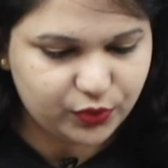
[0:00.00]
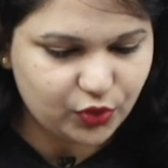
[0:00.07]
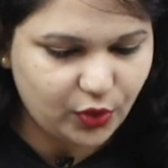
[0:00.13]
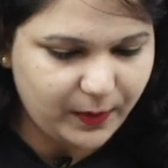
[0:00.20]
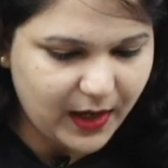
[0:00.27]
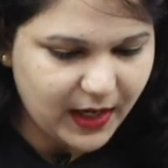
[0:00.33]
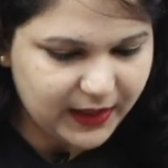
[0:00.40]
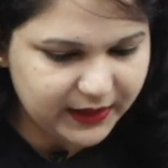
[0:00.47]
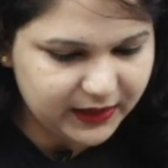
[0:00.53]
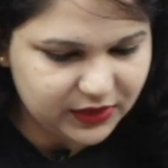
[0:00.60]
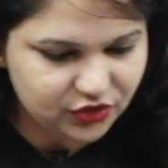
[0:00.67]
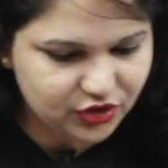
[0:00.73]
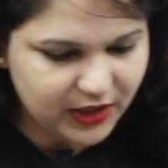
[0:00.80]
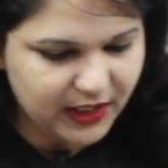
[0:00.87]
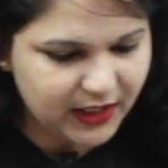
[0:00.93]
Saubhagya,
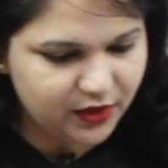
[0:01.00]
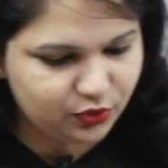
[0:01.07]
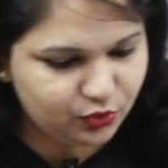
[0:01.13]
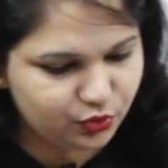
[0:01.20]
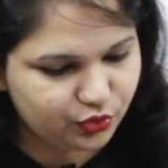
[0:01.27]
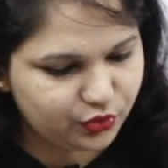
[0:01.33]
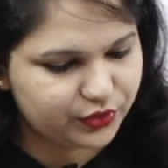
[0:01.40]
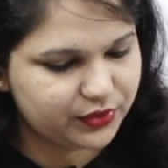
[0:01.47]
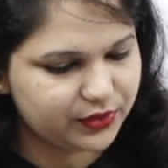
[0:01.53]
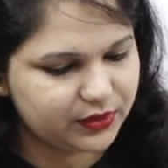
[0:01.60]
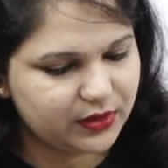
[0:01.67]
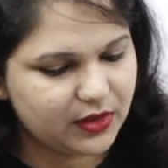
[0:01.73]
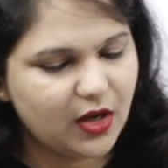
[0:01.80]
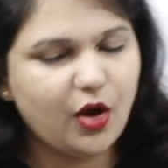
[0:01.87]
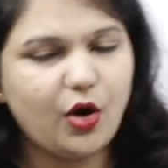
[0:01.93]
Jay, Nurus,